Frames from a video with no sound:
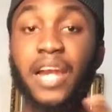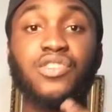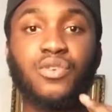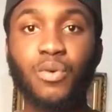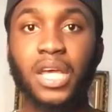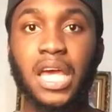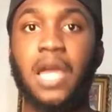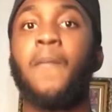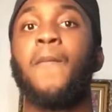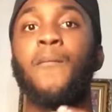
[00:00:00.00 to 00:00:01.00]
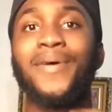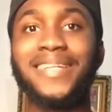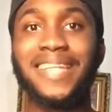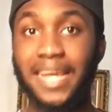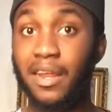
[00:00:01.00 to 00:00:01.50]
and it's okay
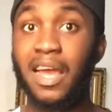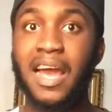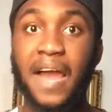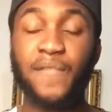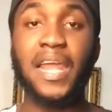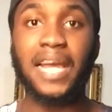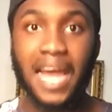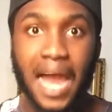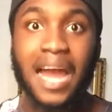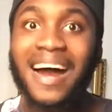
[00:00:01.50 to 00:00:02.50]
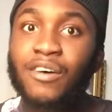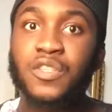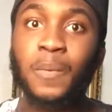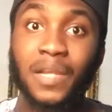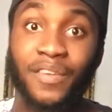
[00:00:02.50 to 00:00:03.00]
but then i feel like i
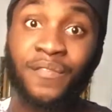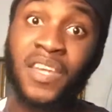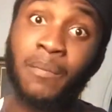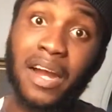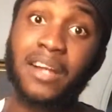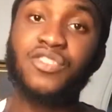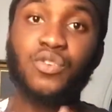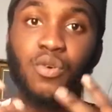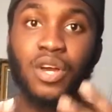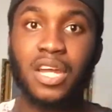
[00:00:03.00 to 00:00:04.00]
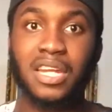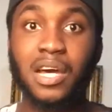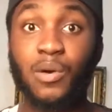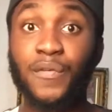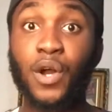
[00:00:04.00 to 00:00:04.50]
also believe in feedback so
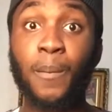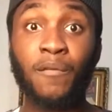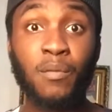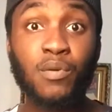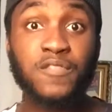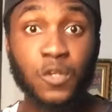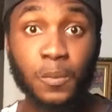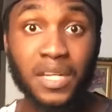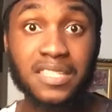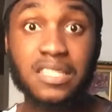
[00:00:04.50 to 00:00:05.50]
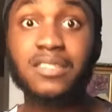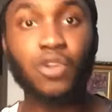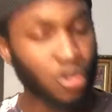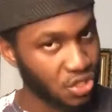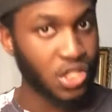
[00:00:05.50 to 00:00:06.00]
now if a couple of people have told me these things
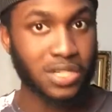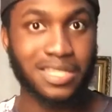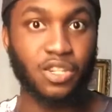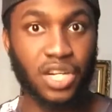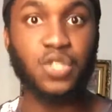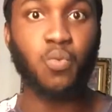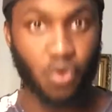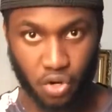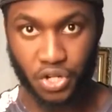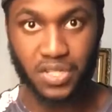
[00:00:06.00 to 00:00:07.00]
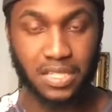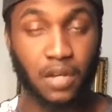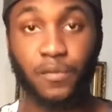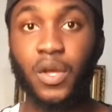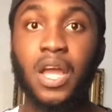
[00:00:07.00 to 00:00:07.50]
continuously you need to work on
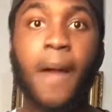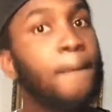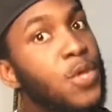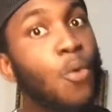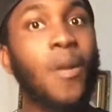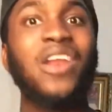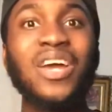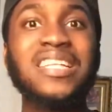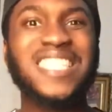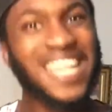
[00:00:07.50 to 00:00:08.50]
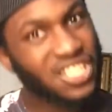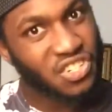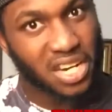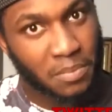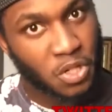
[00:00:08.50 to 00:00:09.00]
yourself you might not
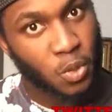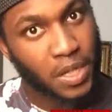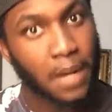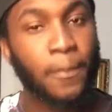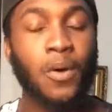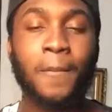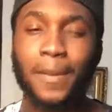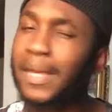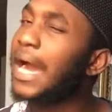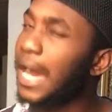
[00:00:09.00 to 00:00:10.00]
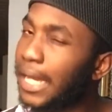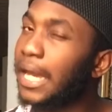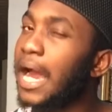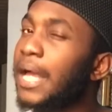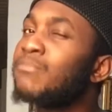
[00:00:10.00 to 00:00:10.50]
intentionally be doing it but maybe i
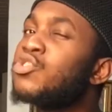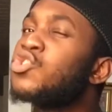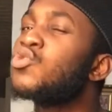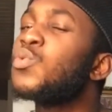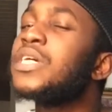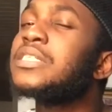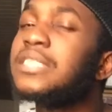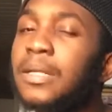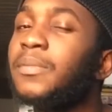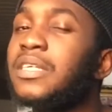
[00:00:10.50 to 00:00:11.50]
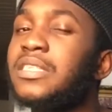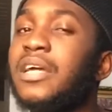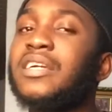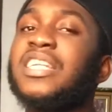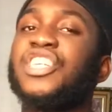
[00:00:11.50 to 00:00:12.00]
am doing something
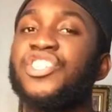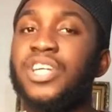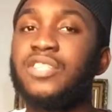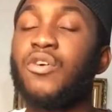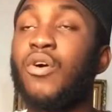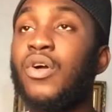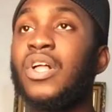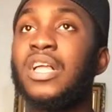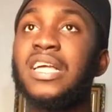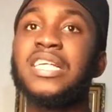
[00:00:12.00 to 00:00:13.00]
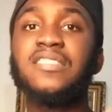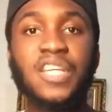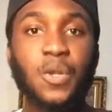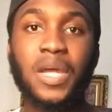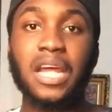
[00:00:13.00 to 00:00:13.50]
that initiates or
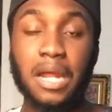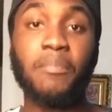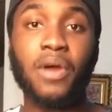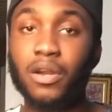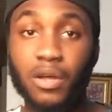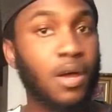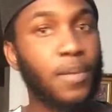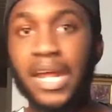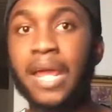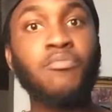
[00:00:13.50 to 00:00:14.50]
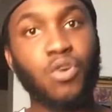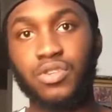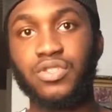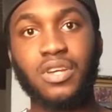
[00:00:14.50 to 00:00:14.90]
insinuate that I'm proud, but I am not.